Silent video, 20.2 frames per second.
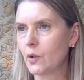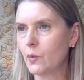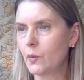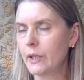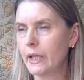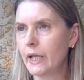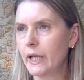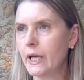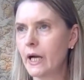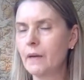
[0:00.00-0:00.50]

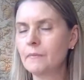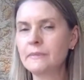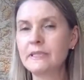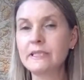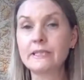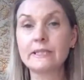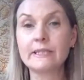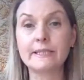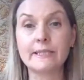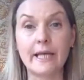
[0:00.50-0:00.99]
it comes
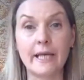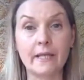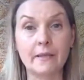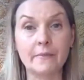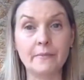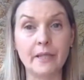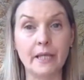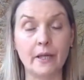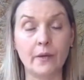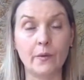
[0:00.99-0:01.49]
to
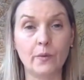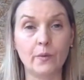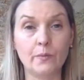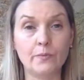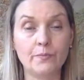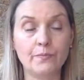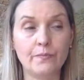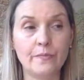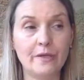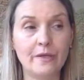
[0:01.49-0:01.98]
ceremony,
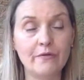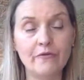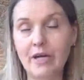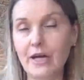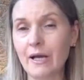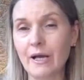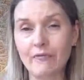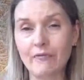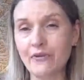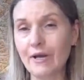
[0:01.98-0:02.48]
and
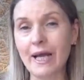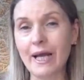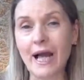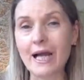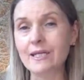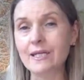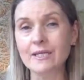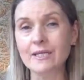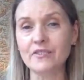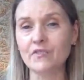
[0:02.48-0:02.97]

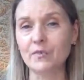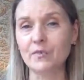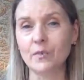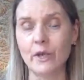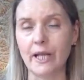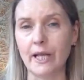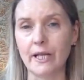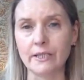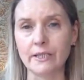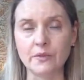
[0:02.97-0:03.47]
regardless of what it
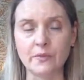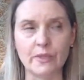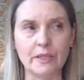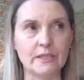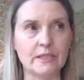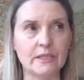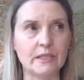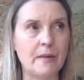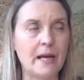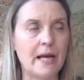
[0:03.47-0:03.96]
is, whether
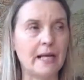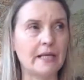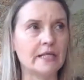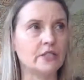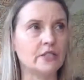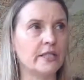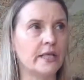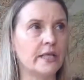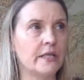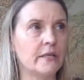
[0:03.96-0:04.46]
it's a marriage
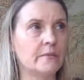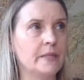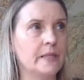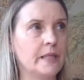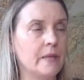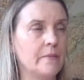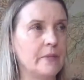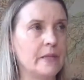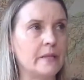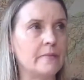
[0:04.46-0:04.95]
ceremony, a
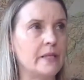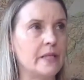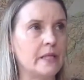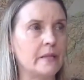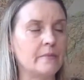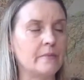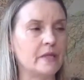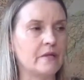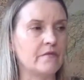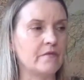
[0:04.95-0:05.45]
baby name,
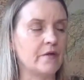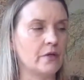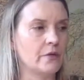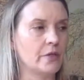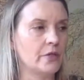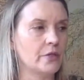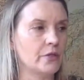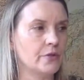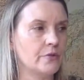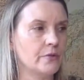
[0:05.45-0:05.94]
and a vow
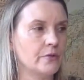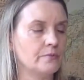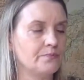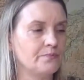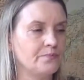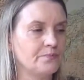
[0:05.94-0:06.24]
renewal,